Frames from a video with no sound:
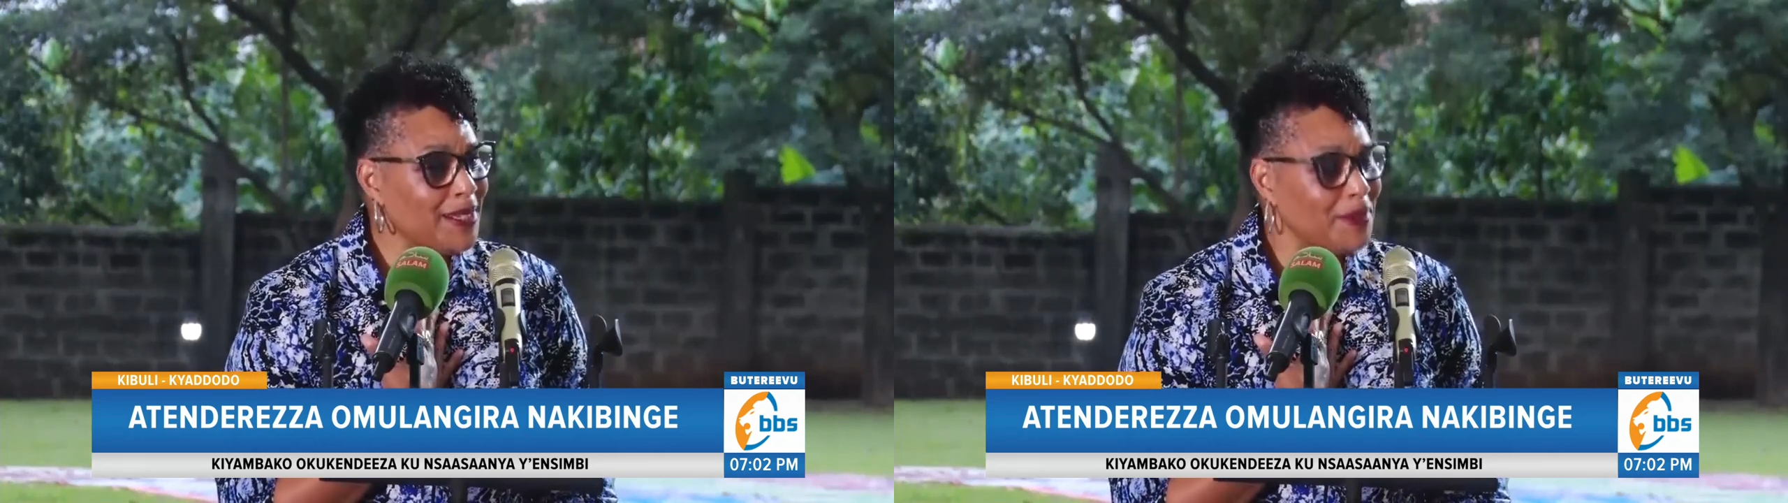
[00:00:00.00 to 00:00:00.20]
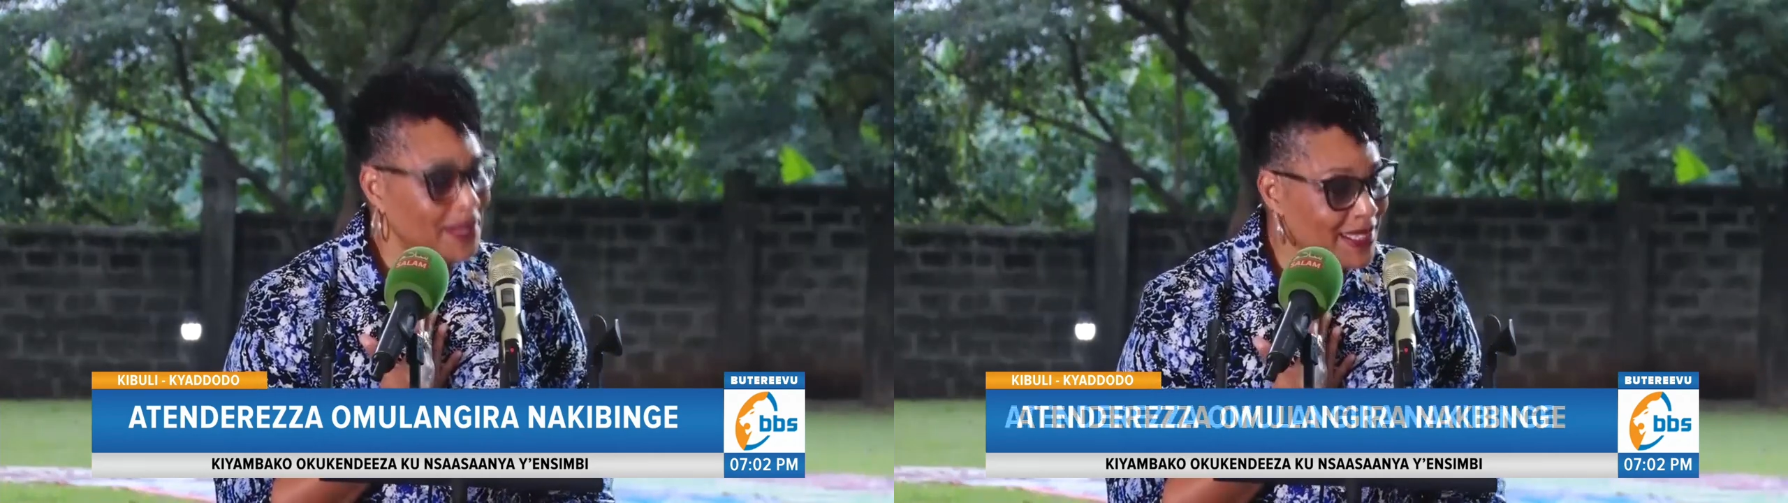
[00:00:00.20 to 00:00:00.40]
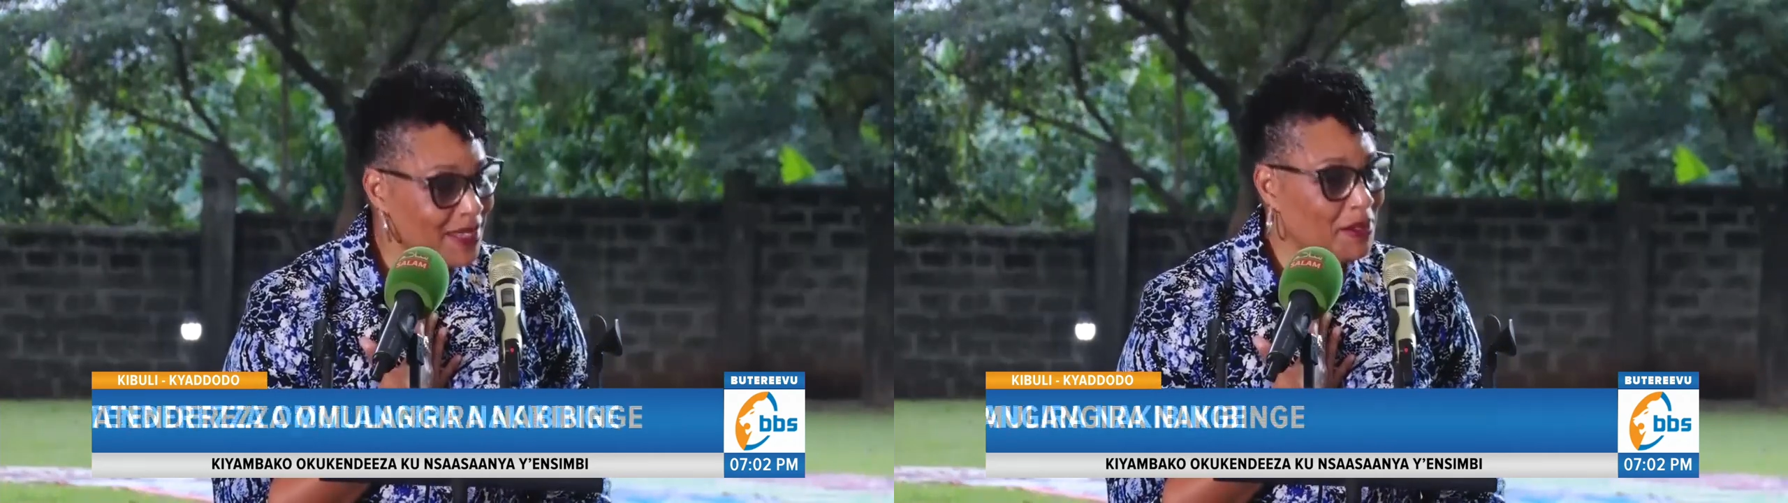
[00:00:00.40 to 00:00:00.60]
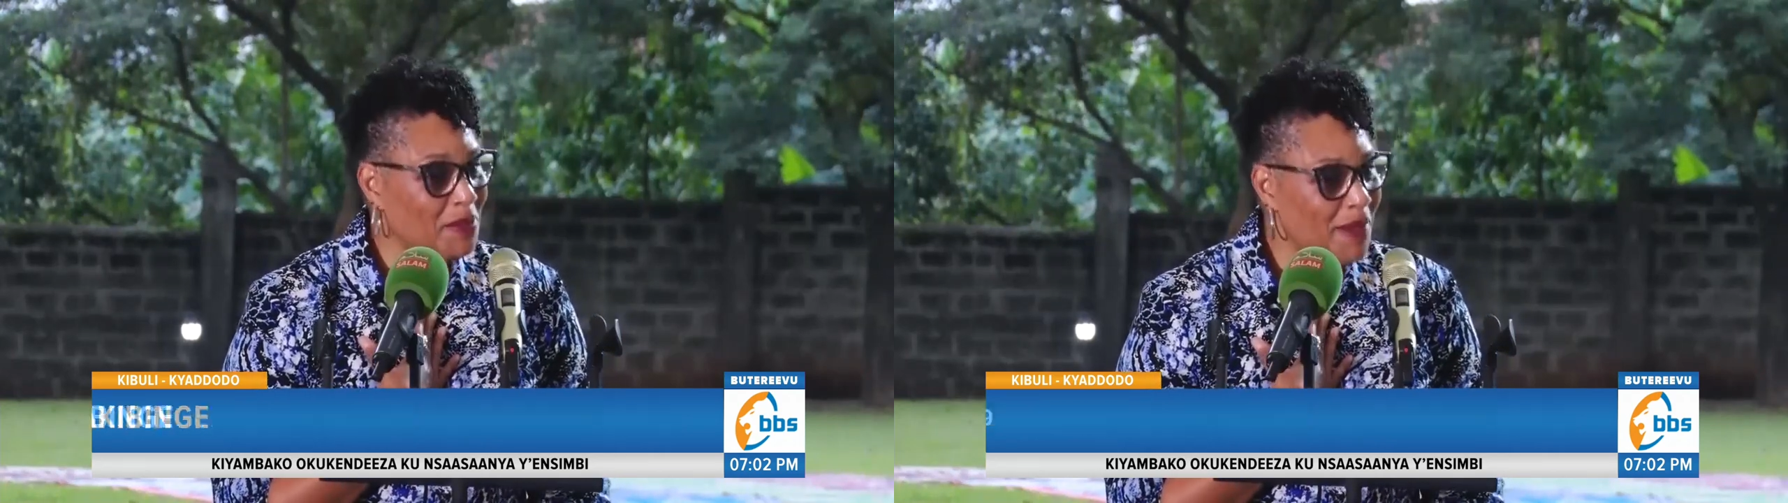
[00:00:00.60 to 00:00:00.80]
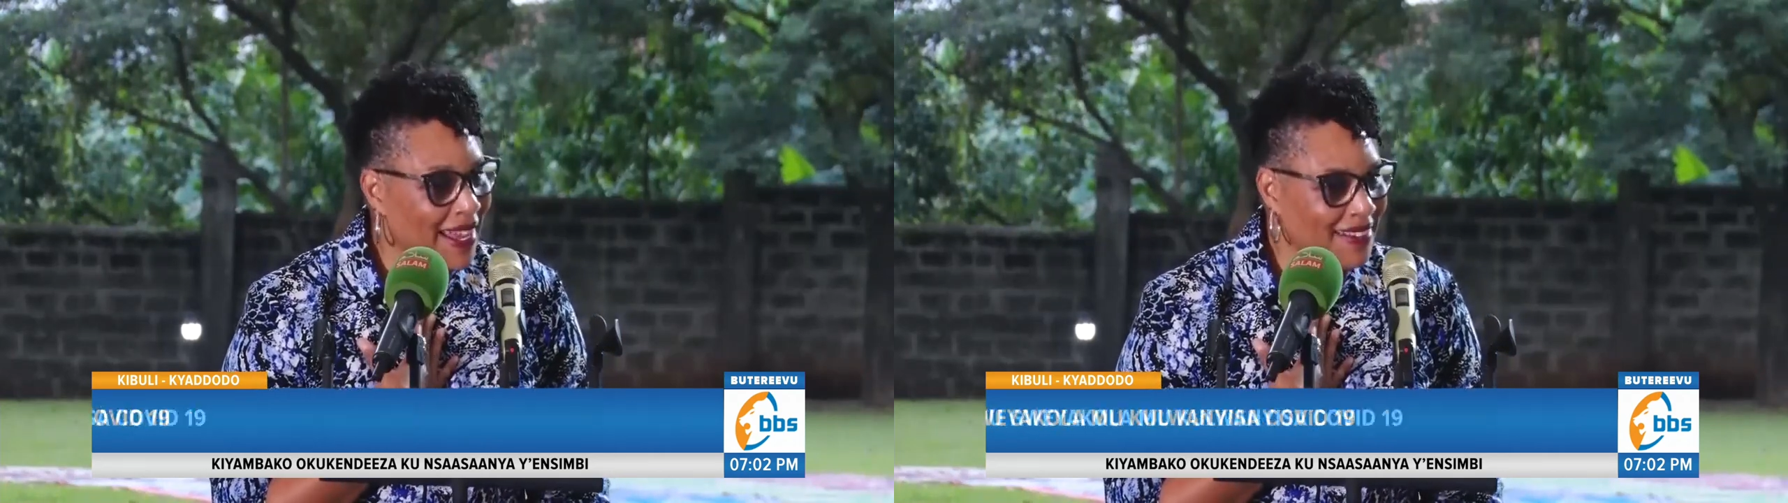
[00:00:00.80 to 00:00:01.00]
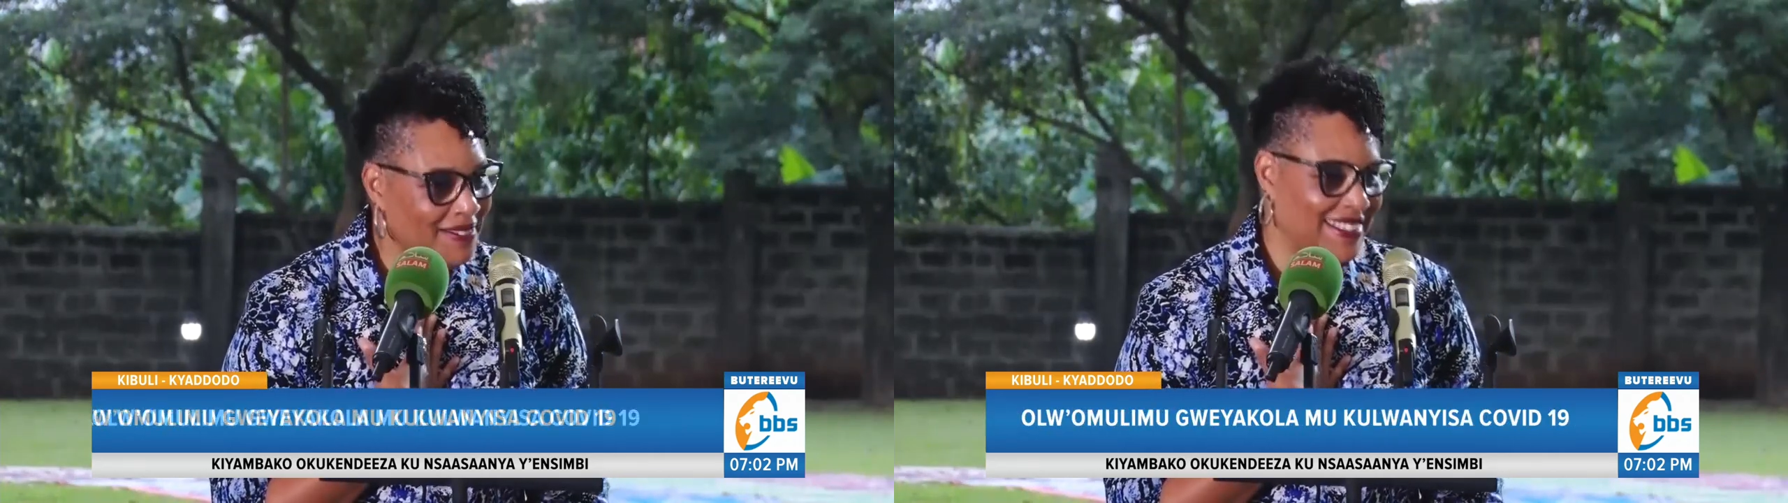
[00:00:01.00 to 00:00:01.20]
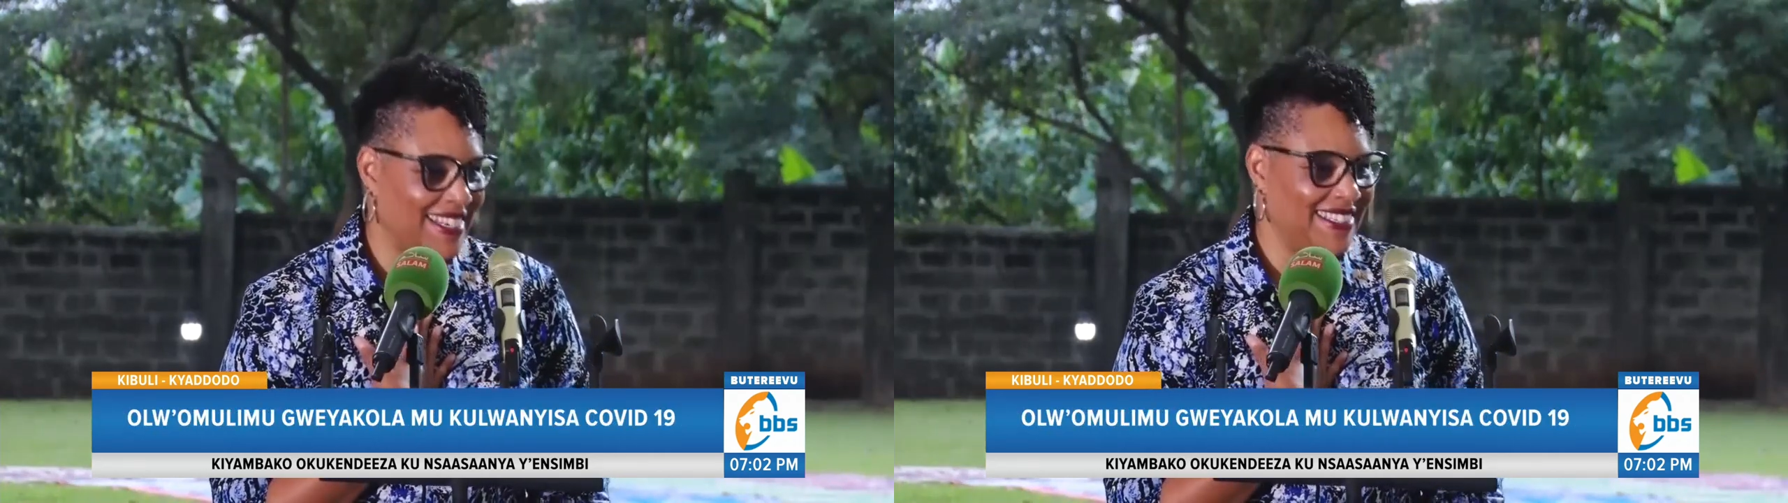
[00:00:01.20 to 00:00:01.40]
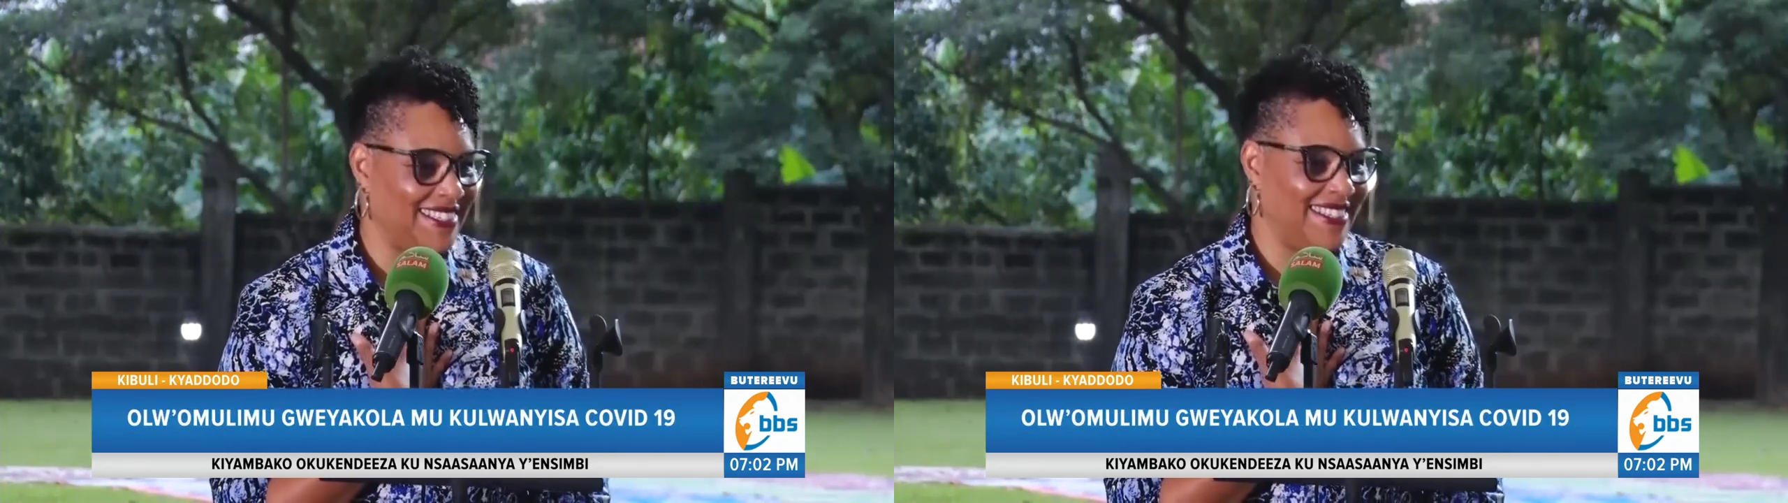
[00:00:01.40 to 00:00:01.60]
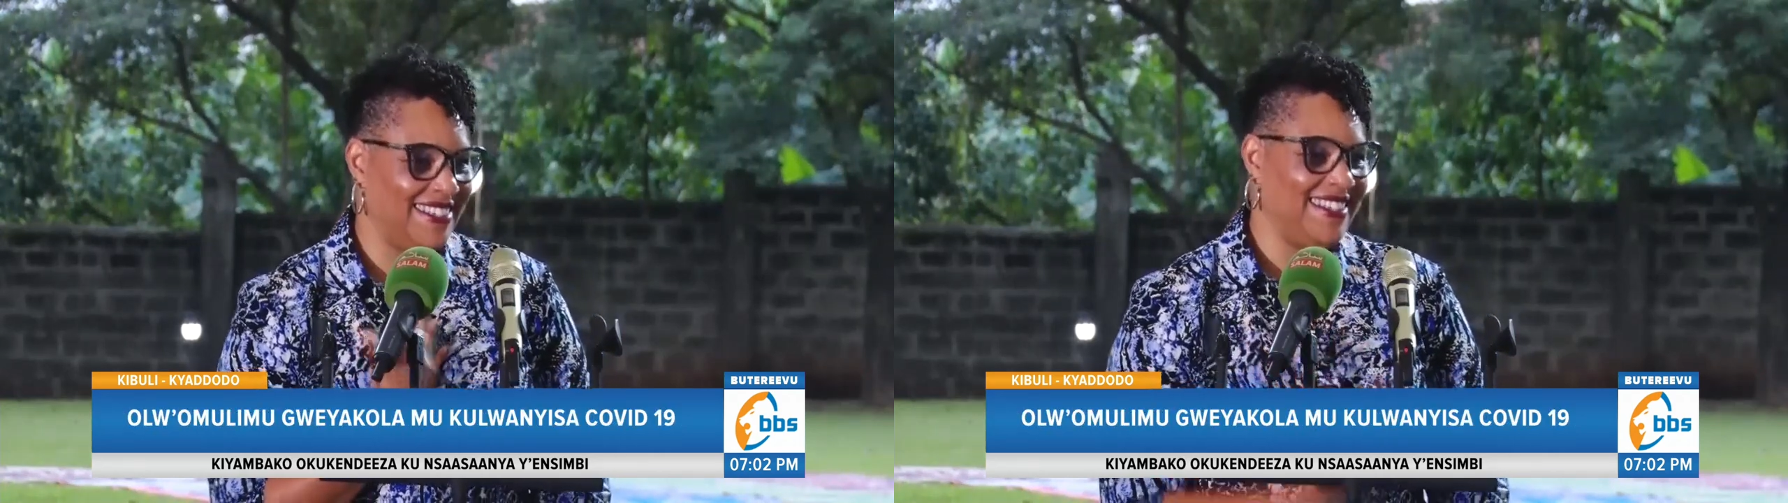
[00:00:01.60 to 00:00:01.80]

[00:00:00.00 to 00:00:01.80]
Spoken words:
that you accepted my invitation.